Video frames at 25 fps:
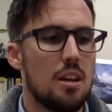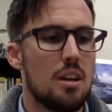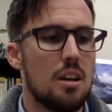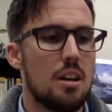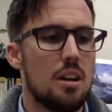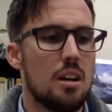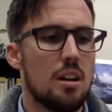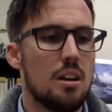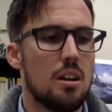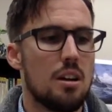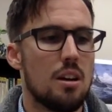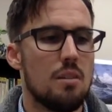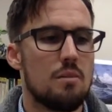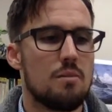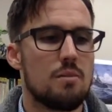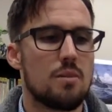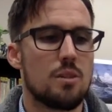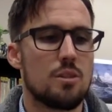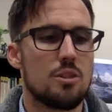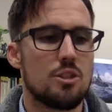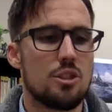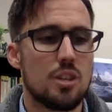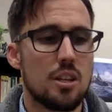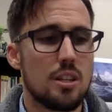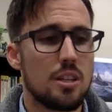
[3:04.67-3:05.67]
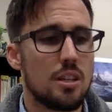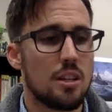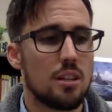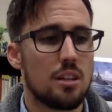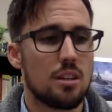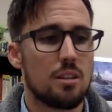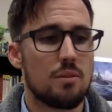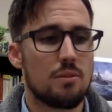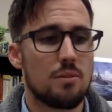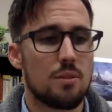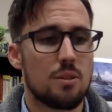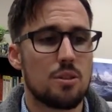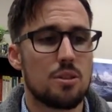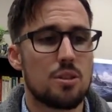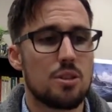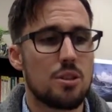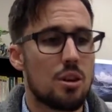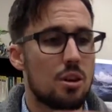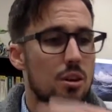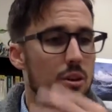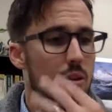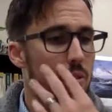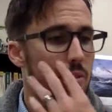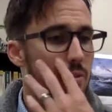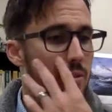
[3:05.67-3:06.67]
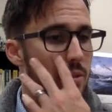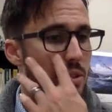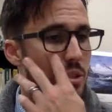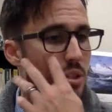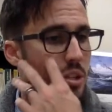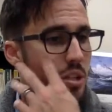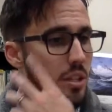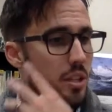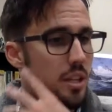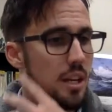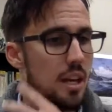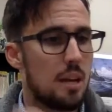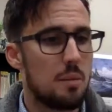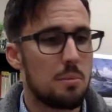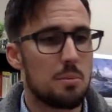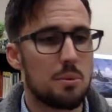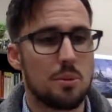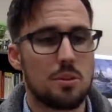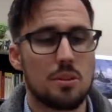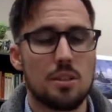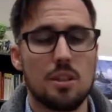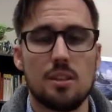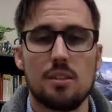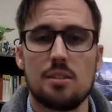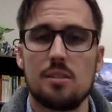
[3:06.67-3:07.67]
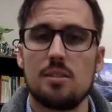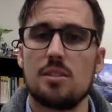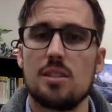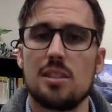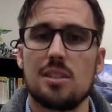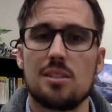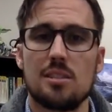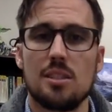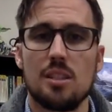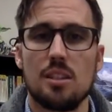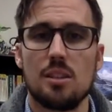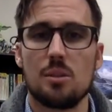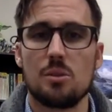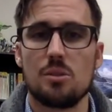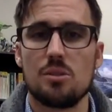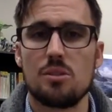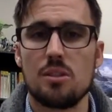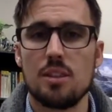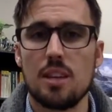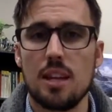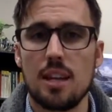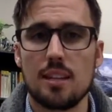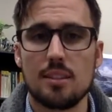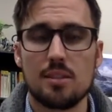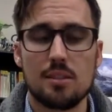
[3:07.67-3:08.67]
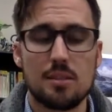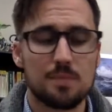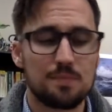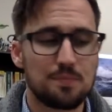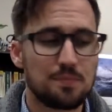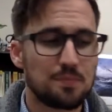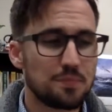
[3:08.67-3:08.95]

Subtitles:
of Virginia, the first charter of Virginia, April 10th, 1606,